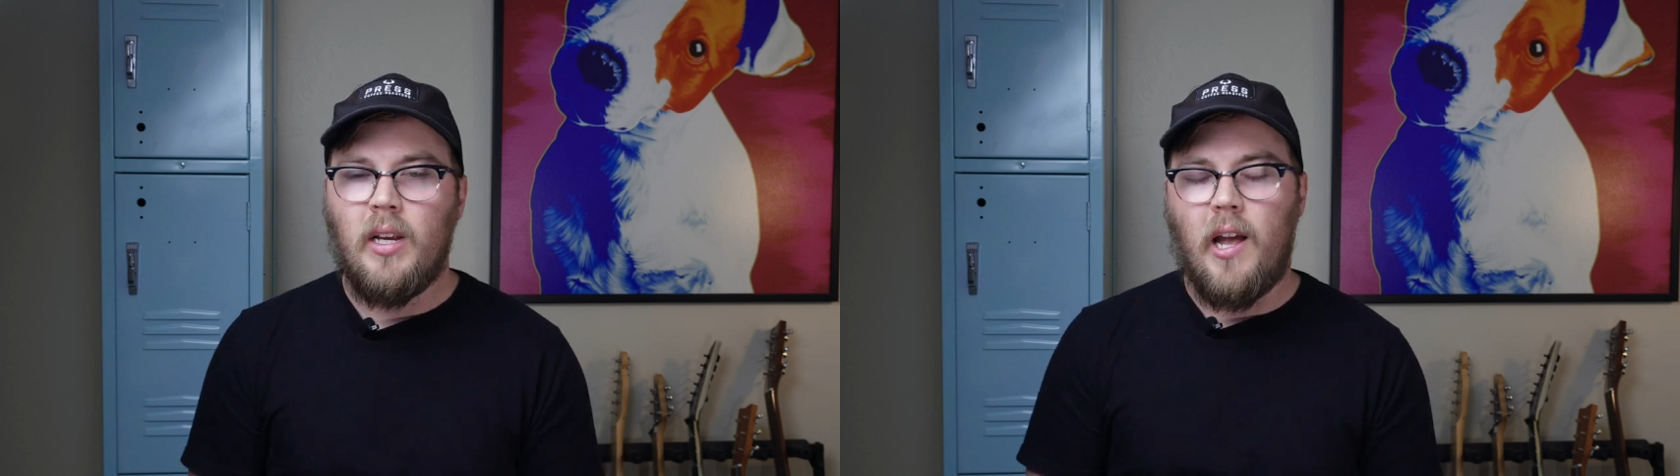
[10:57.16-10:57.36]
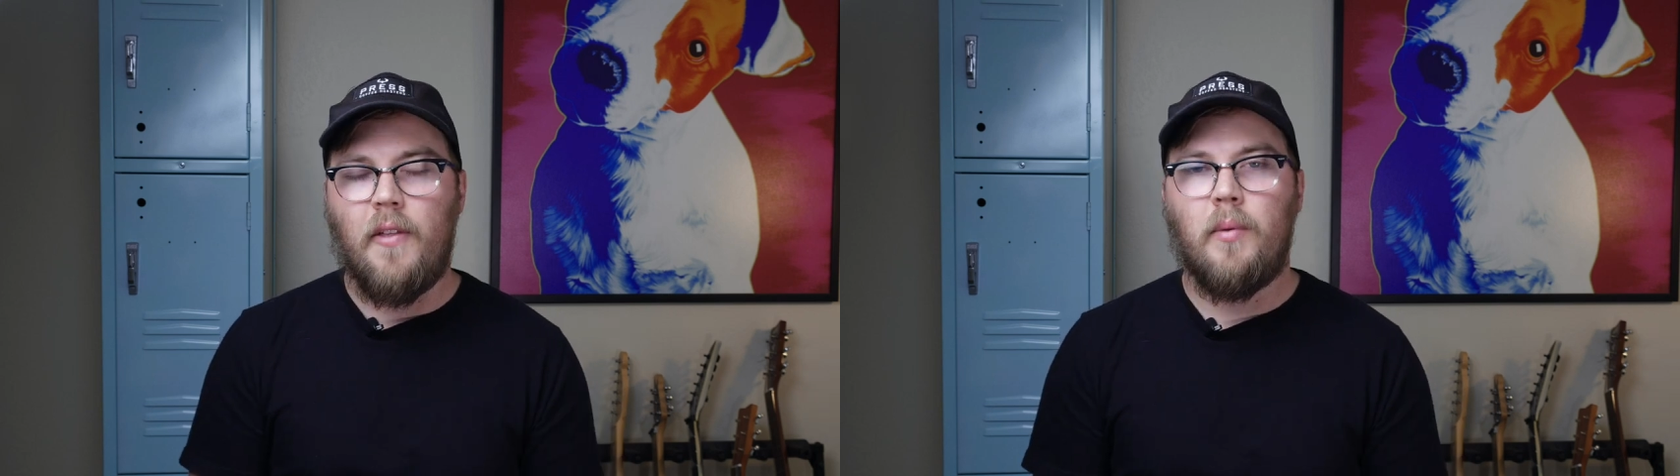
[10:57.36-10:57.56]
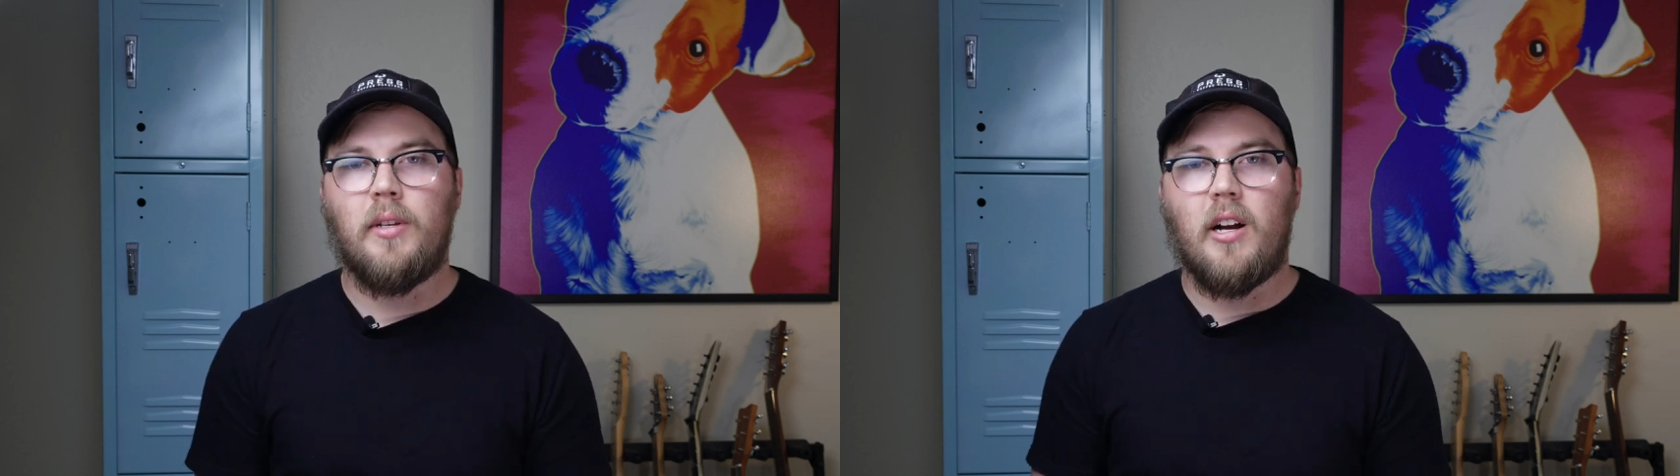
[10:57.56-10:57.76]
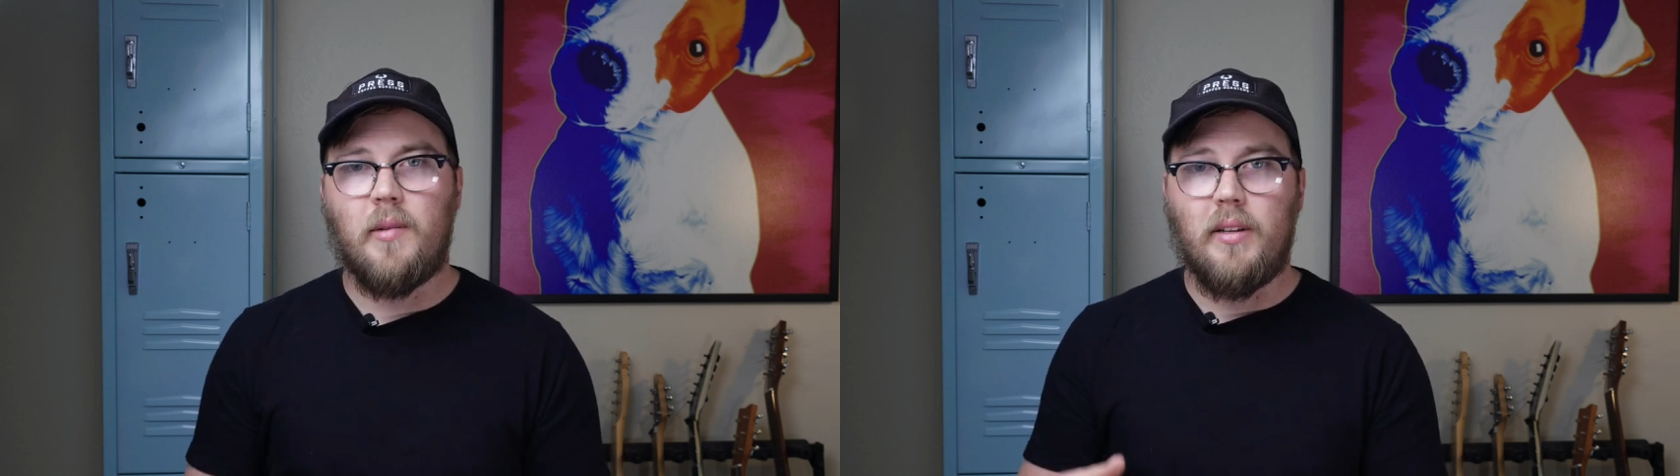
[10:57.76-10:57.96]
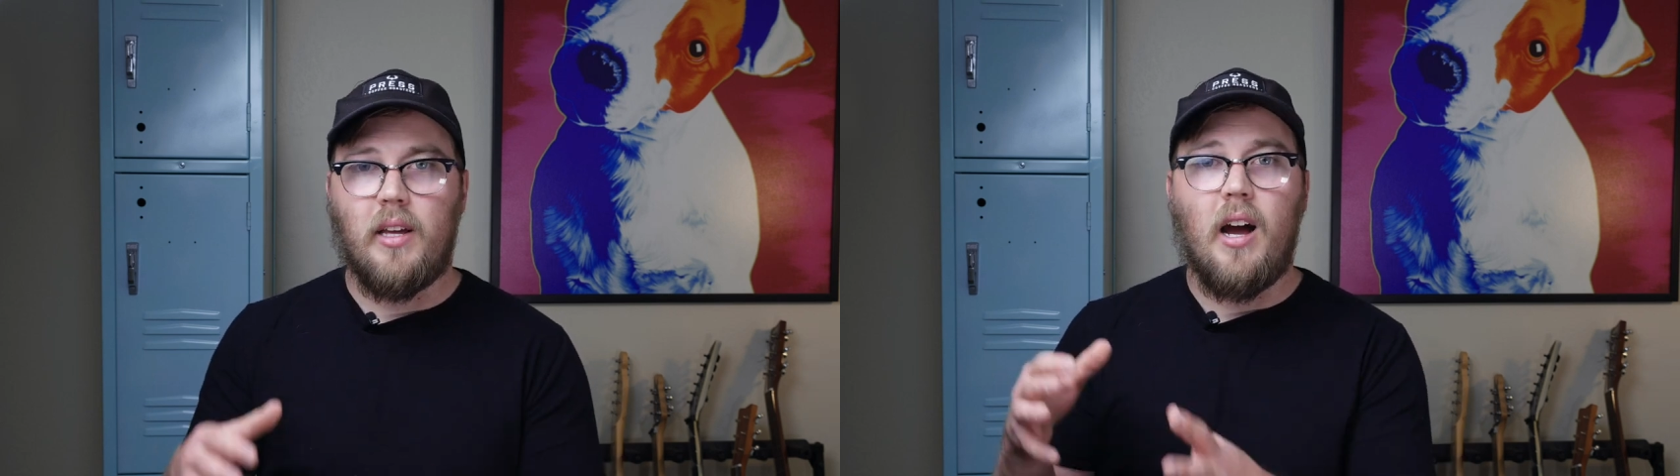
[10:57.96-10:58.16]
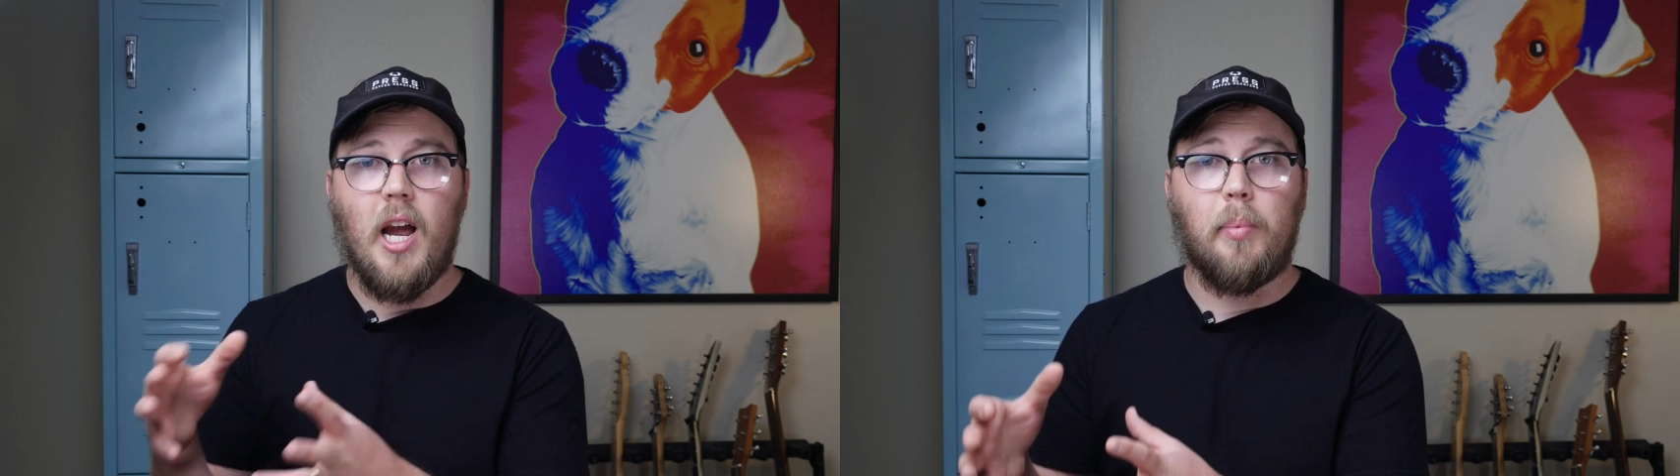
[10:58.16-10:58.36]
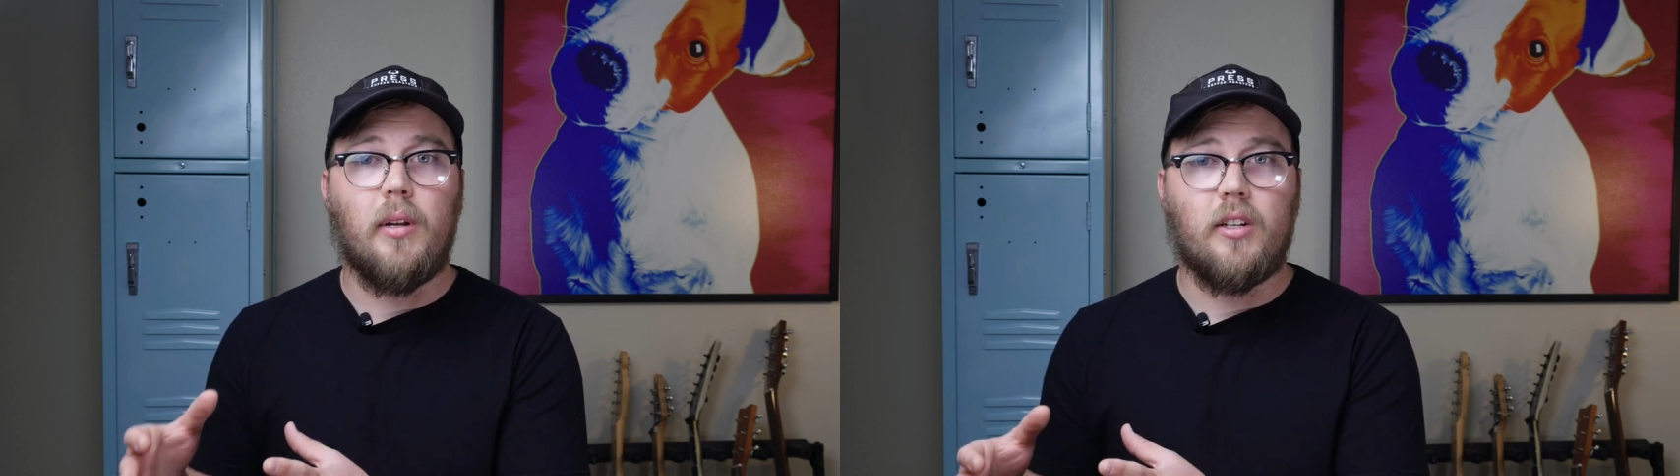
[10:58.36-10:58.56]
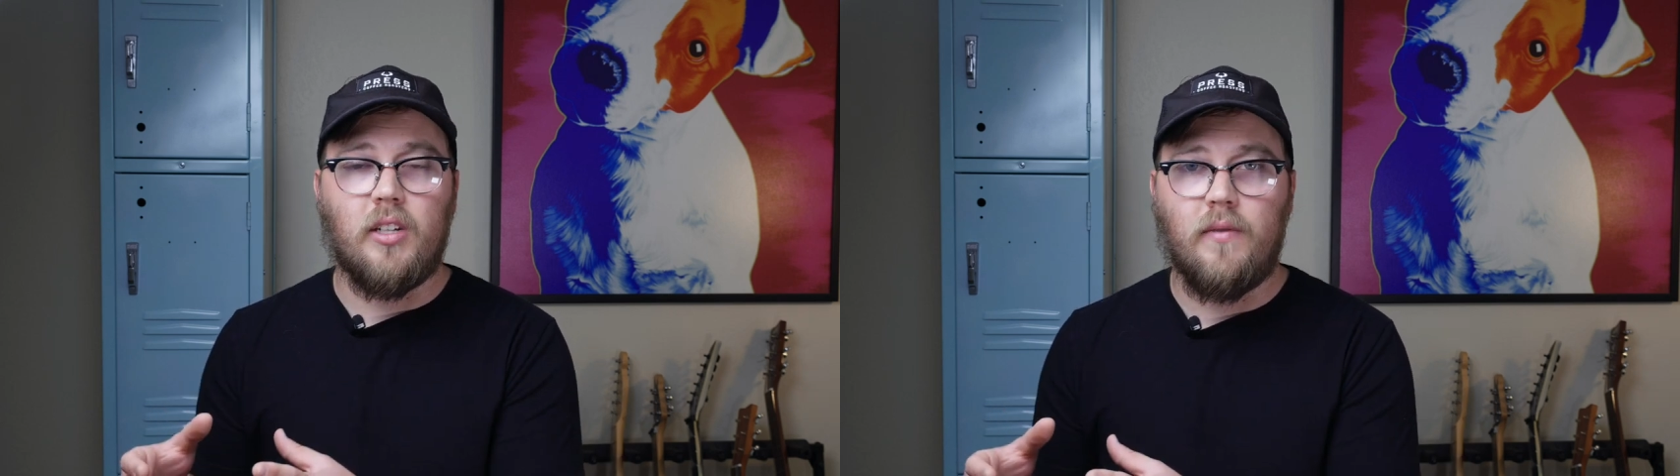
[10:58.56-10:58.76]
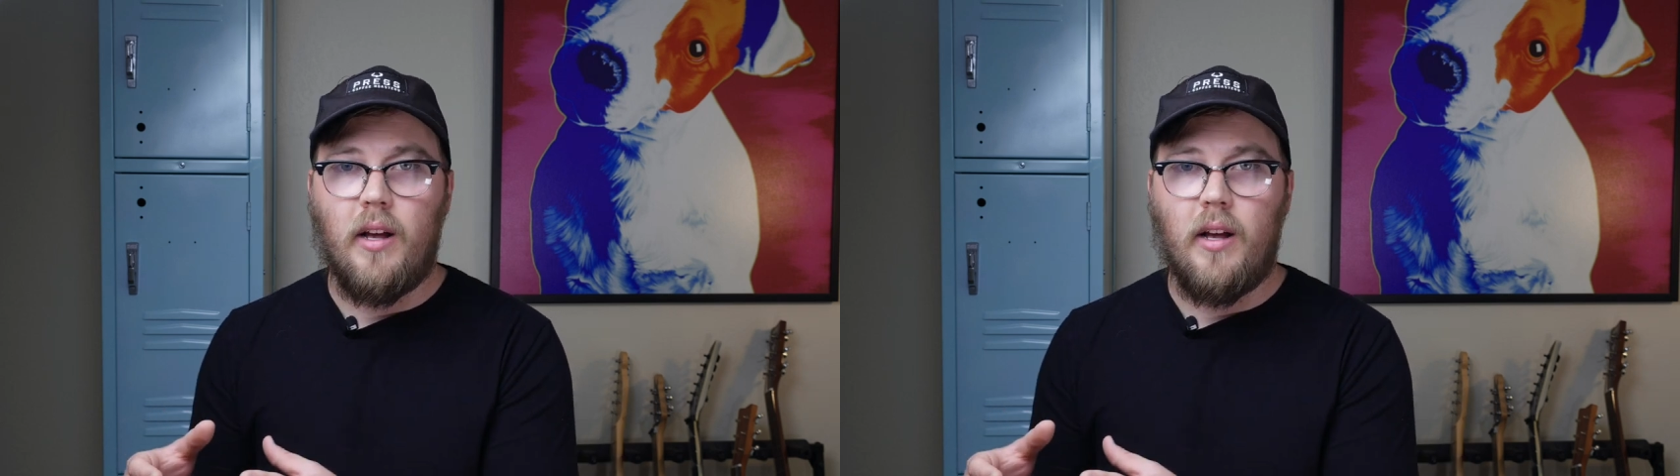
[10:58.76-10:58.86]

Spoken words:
And then we talked about the high production